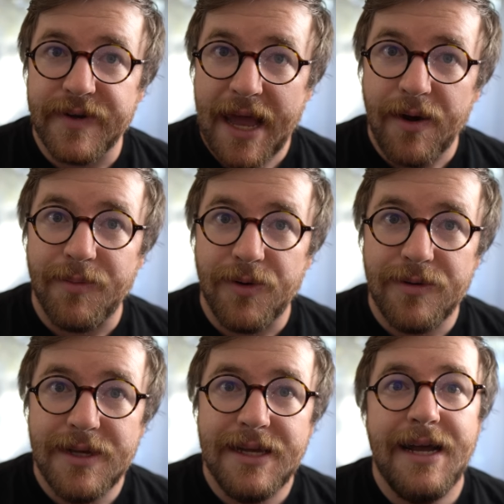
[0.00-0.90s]

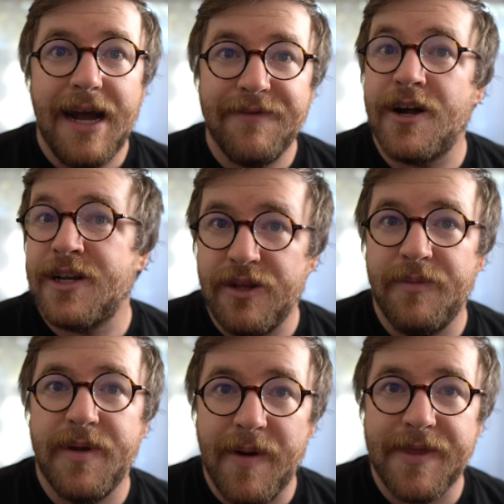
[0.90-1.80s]
accountable. I've talked a
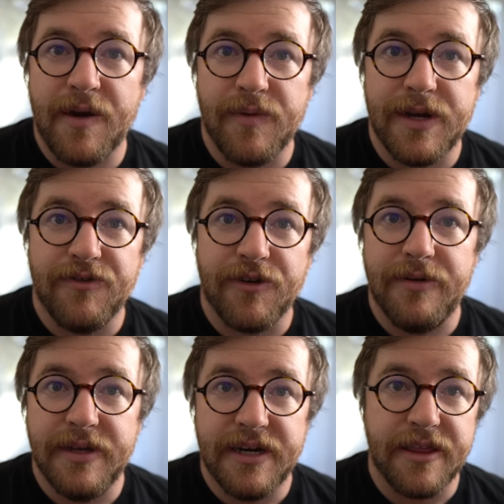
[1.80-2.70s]
little bit about that reading
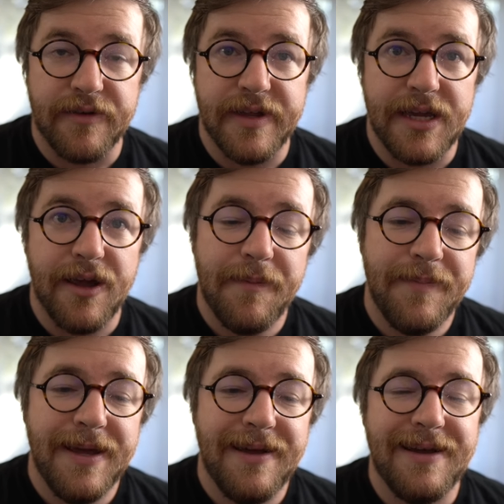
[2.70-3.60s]
journal in another video.
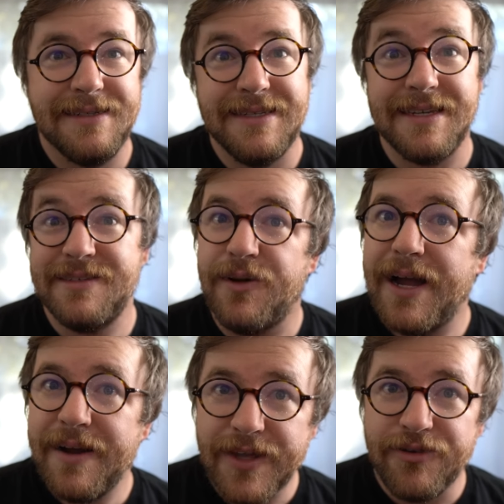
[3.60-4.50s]
Since I still
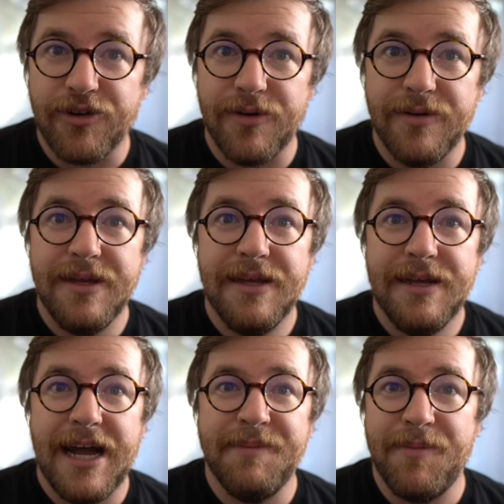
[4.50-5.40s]
have that journal,
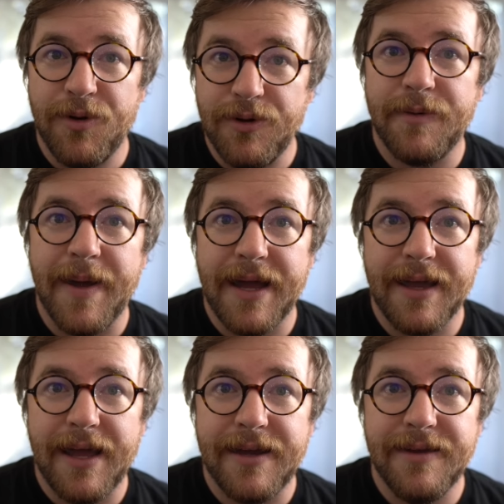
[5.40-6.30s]
I'm able to look
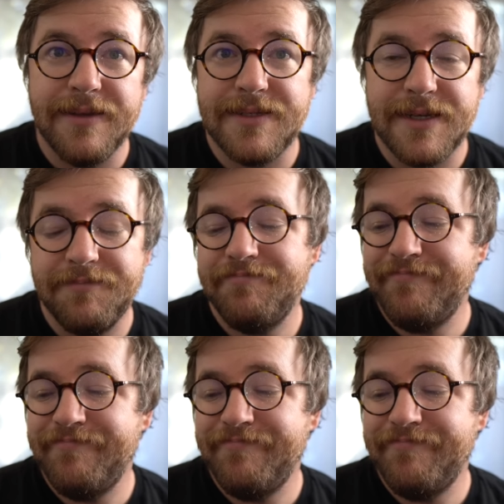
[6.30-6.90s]
back at it and say,